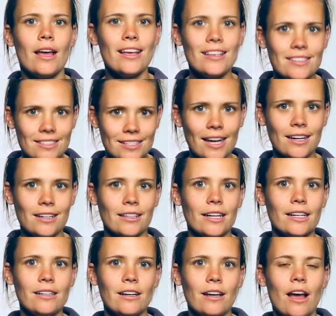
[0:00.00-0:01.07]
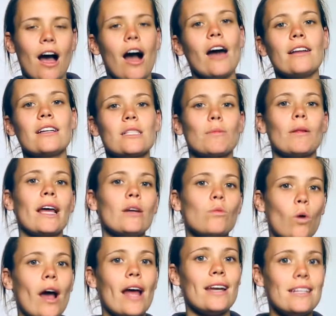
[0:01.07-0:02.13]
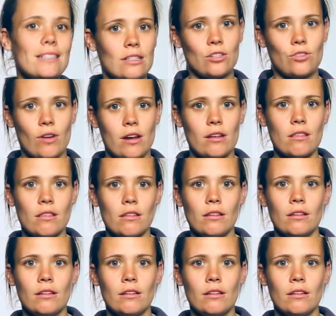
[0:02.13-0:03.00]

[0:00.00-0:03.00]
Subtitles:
Secondly, I'd explain why it is a strength.